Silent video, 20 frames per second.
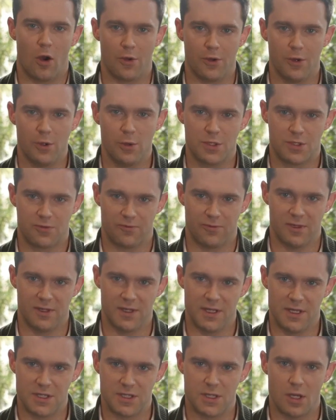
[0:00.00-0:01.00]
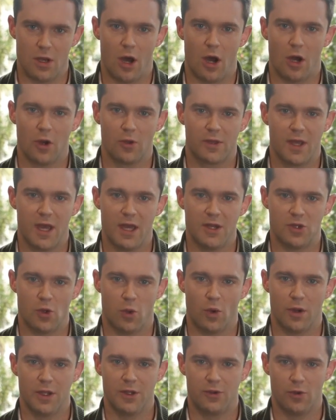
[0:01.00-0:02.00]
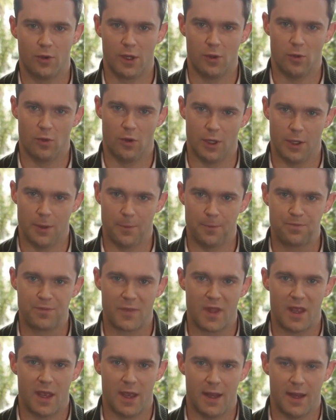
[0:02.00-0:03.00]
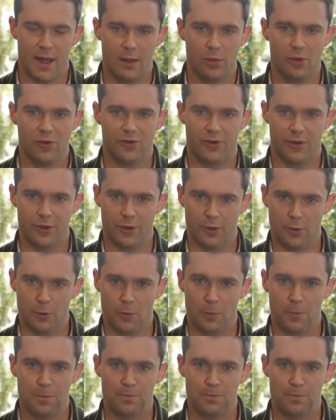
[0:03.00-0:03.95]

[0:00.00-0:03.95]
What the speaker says: Our newest release, AutoCAD 2021, enables you